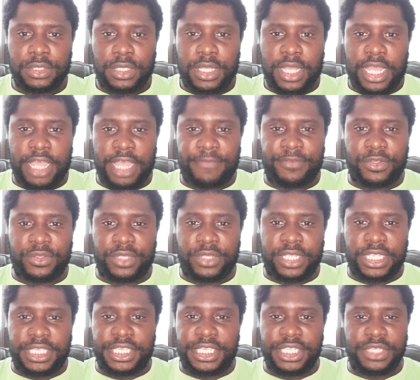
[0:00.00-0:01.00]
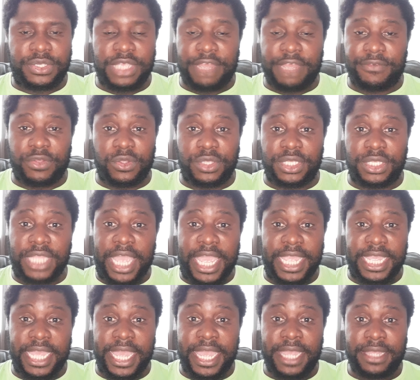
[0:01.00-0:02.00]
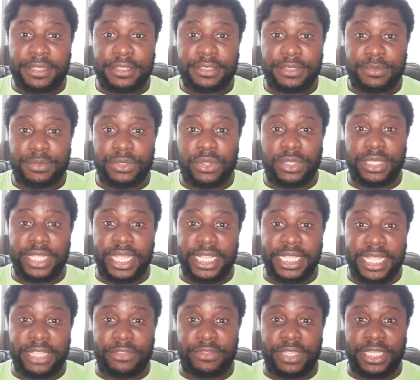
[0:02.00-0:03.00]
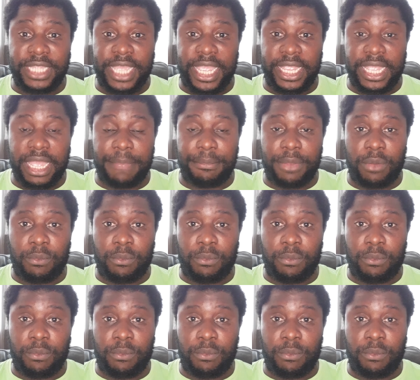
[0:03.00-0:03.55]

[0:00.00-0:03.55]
We're not near the end of the day yet, but we will be if I come back this evening.